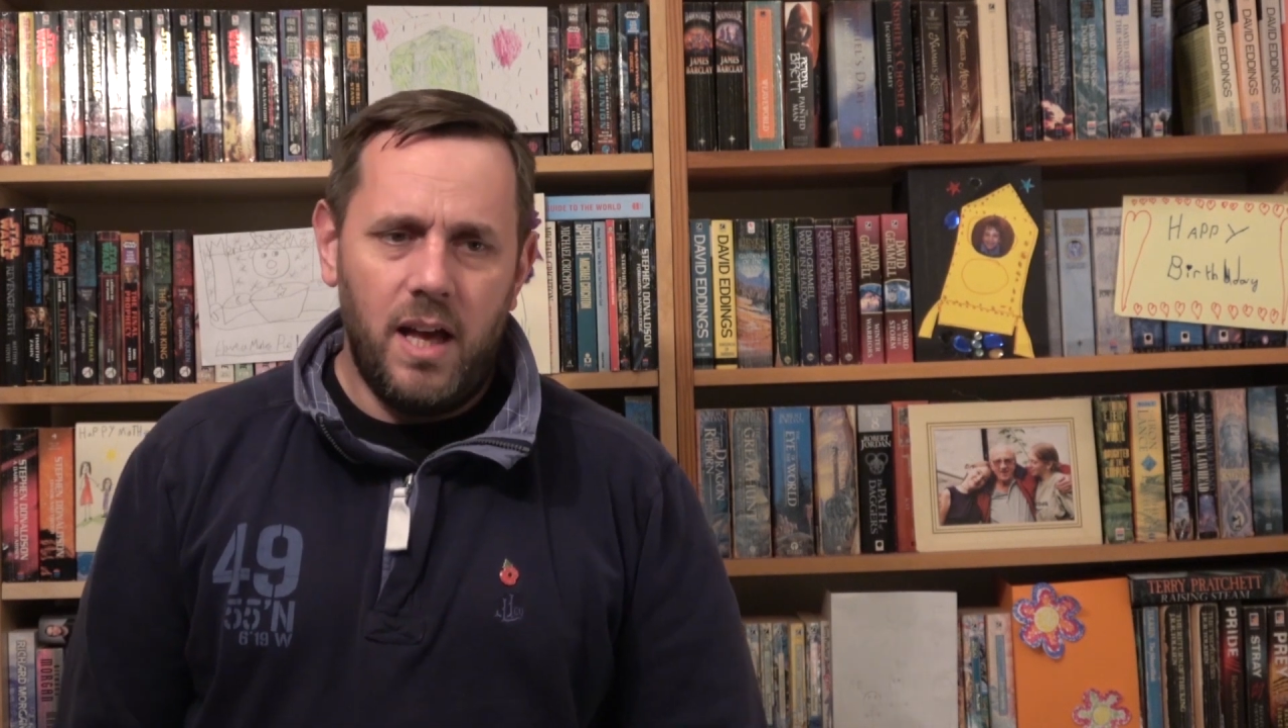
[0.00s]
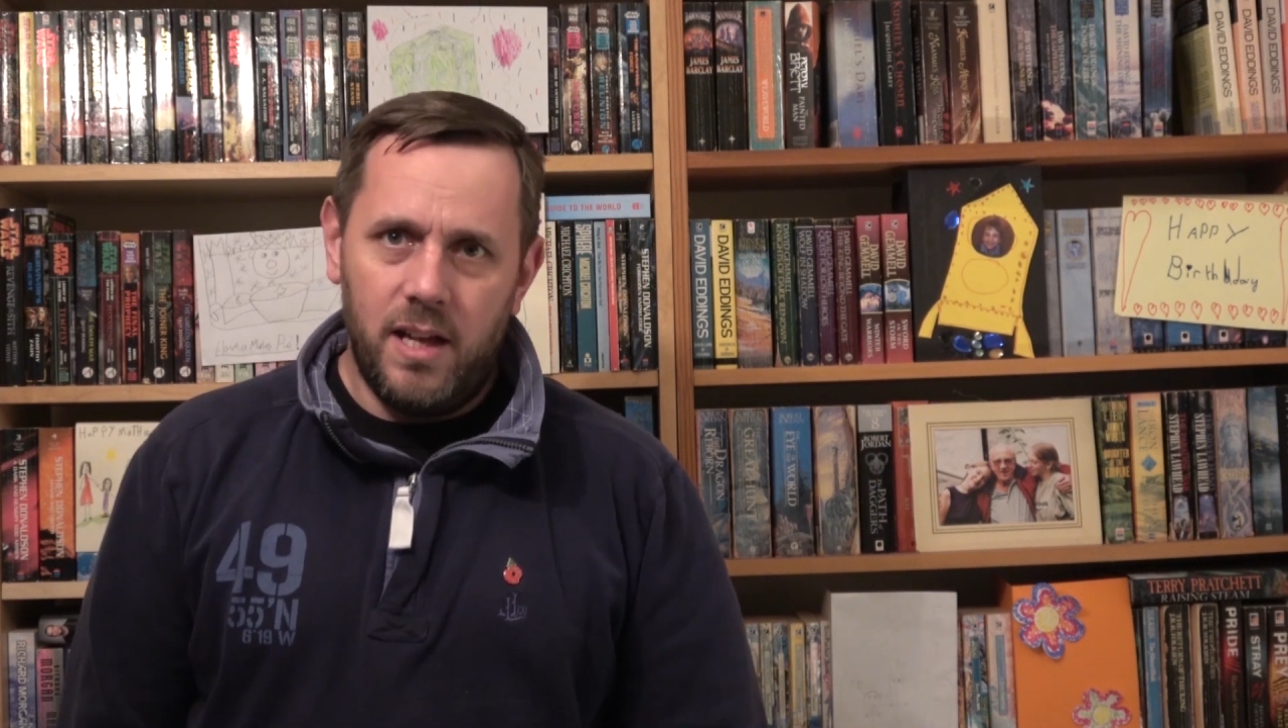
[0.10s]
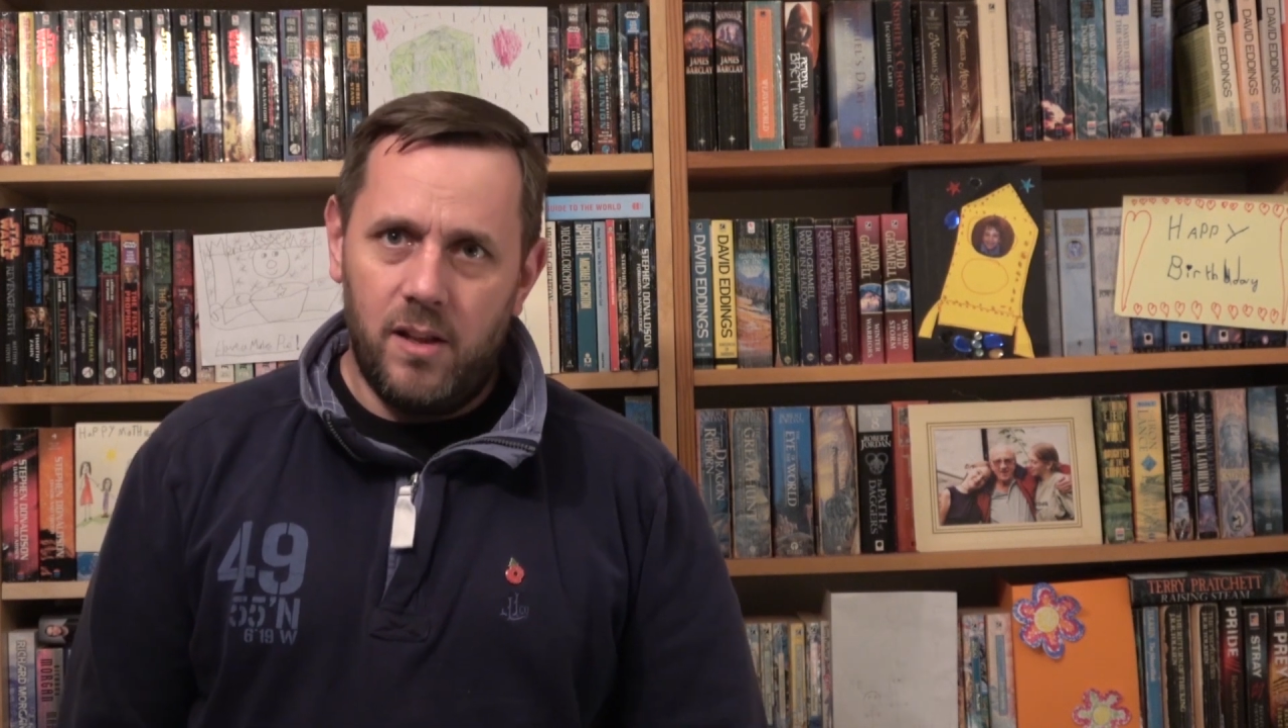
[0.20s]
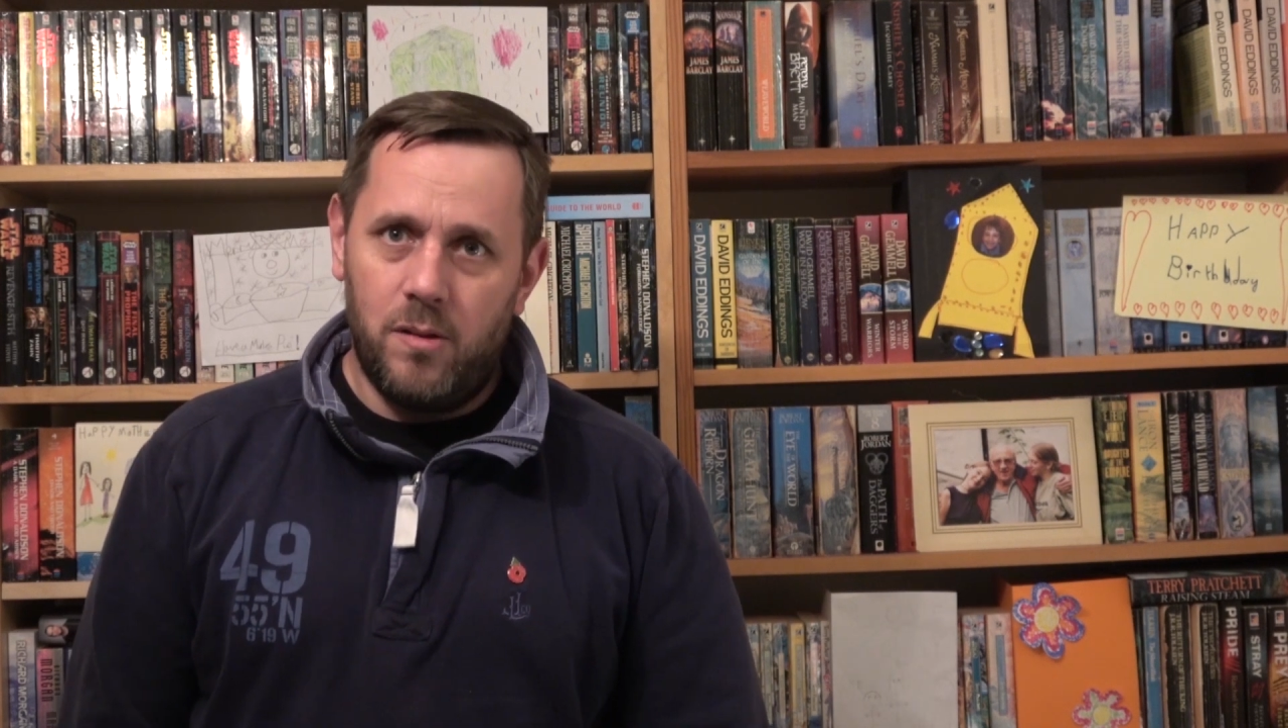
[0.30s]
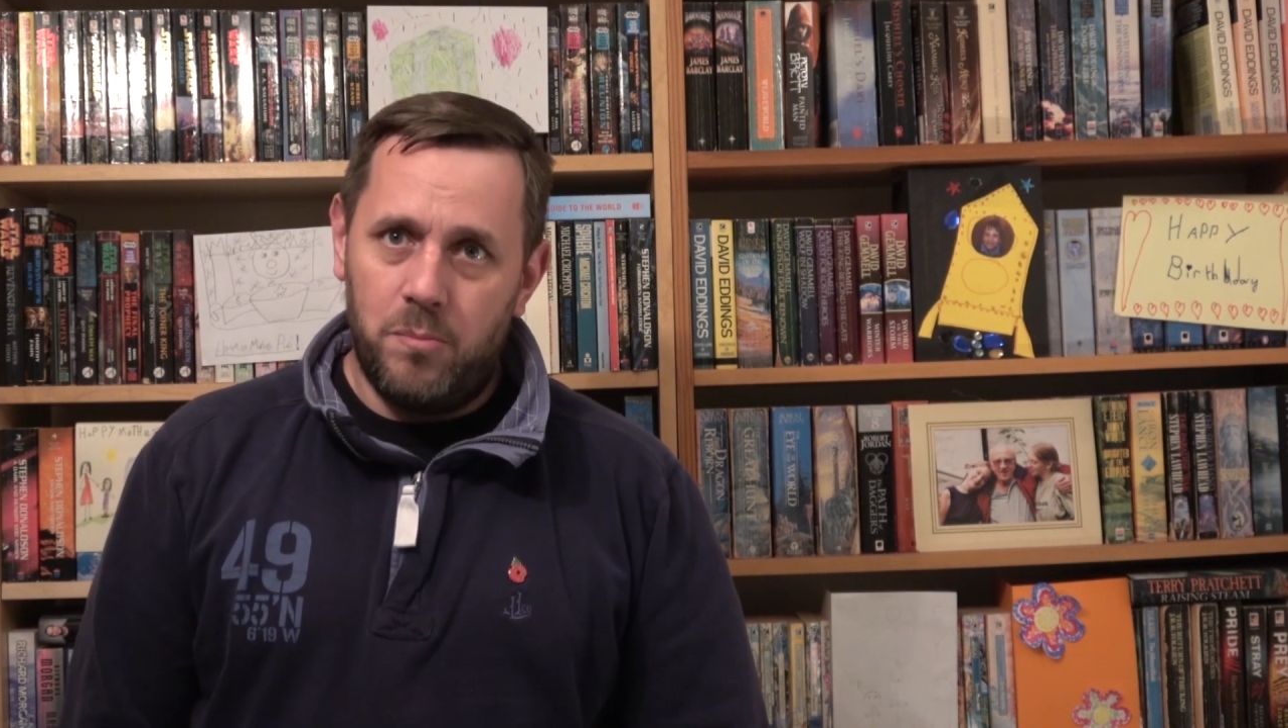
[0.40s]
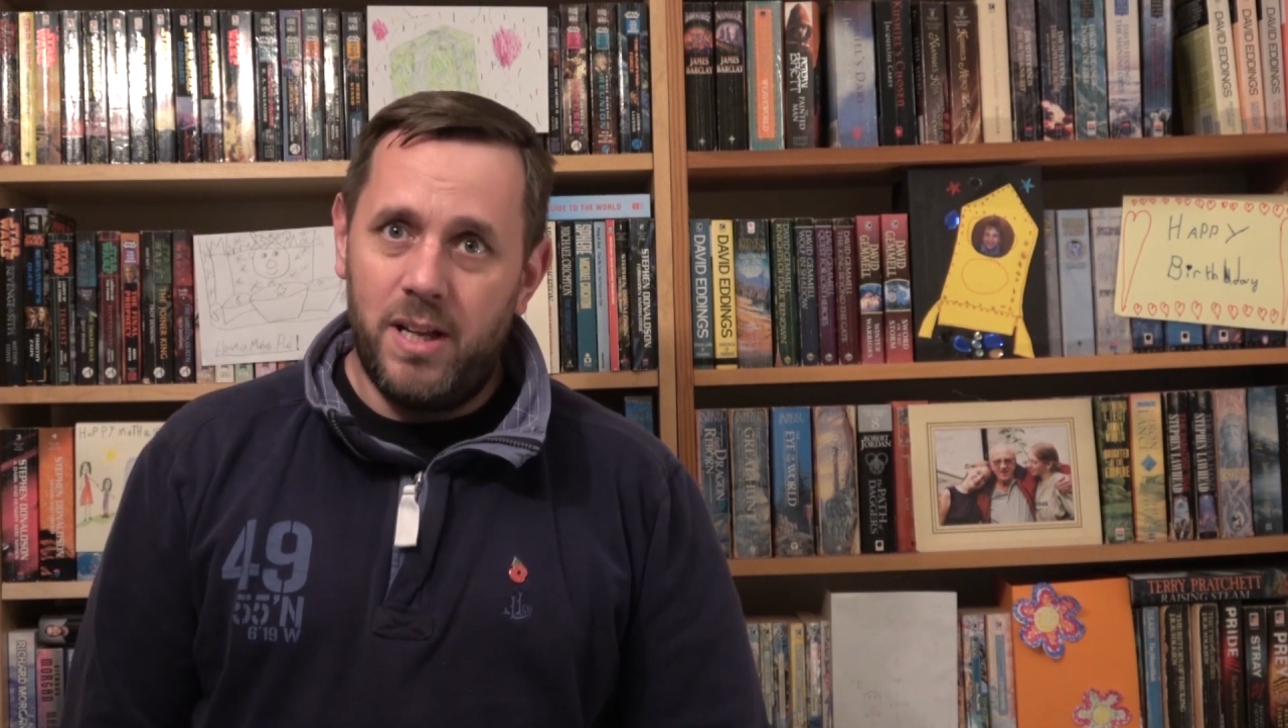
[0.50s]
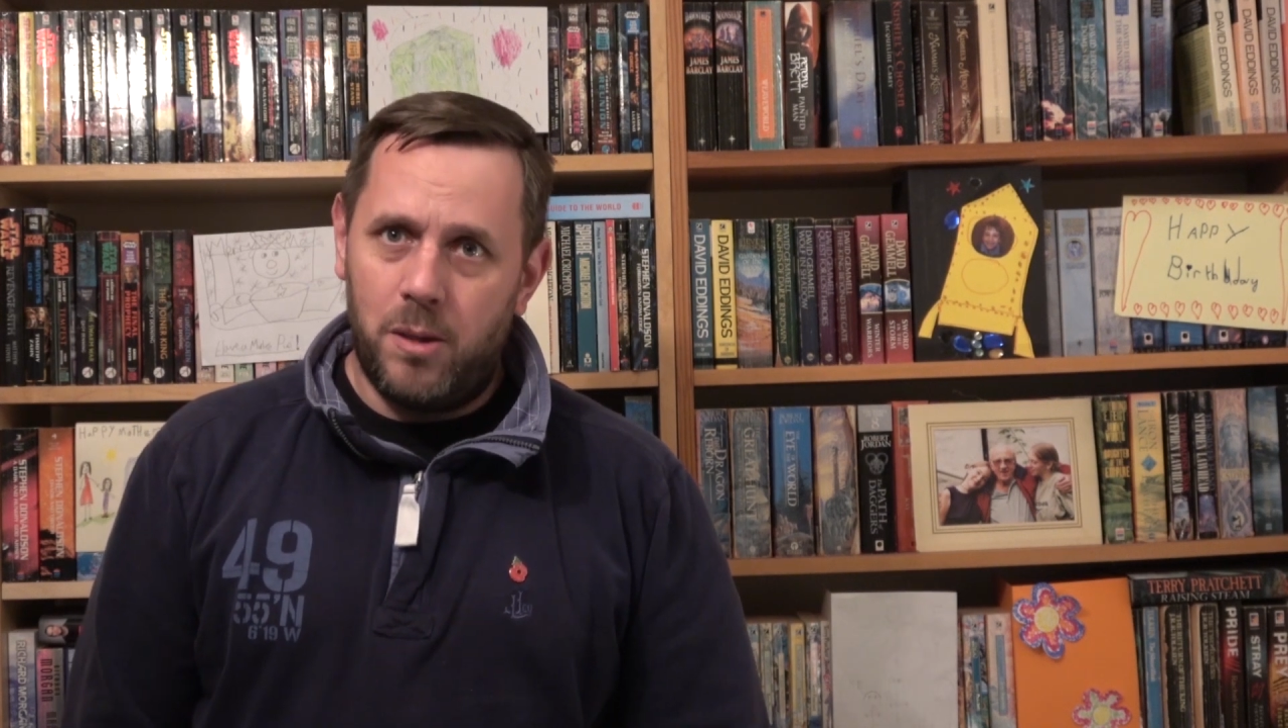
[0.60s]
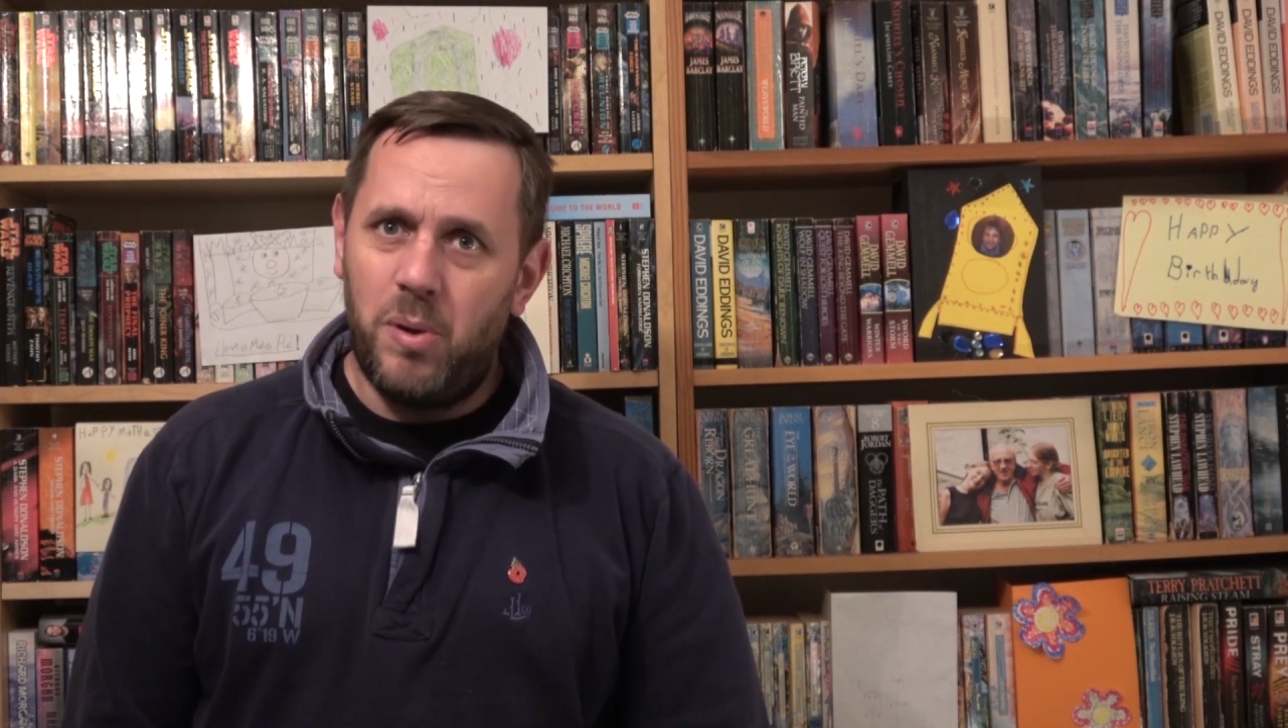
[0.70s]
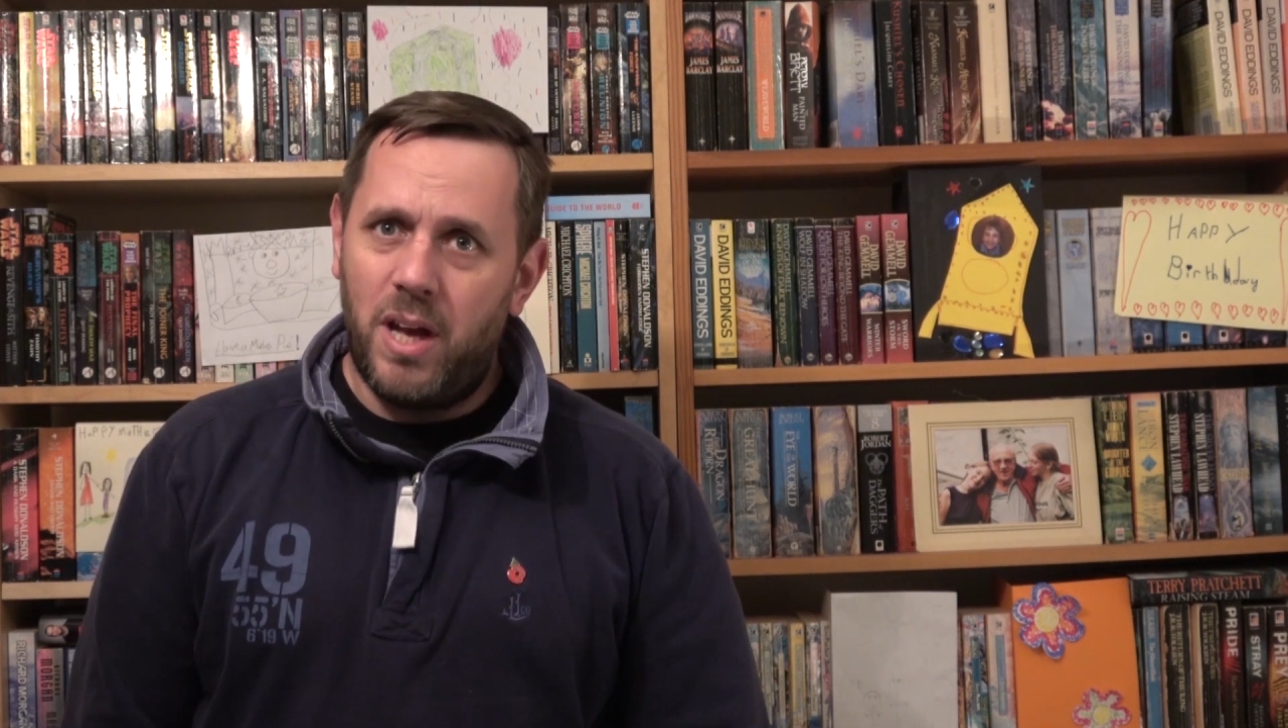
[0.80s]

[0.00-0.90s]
It'll